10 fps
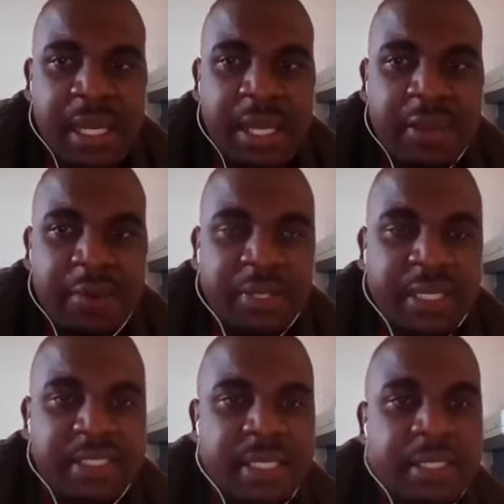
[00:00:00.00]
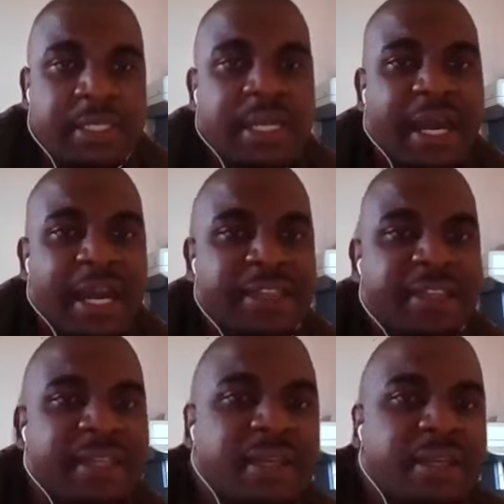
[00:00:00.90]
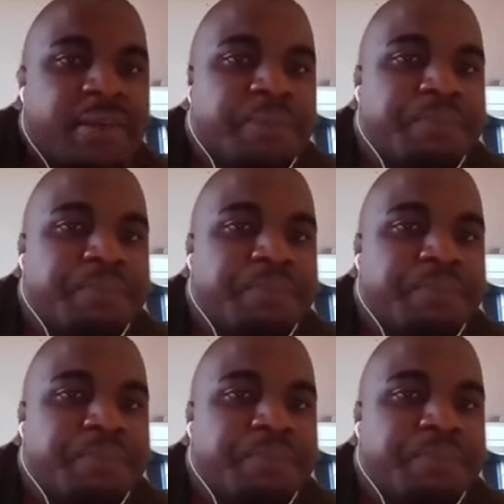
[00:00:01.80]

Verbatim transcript: uh, united. I think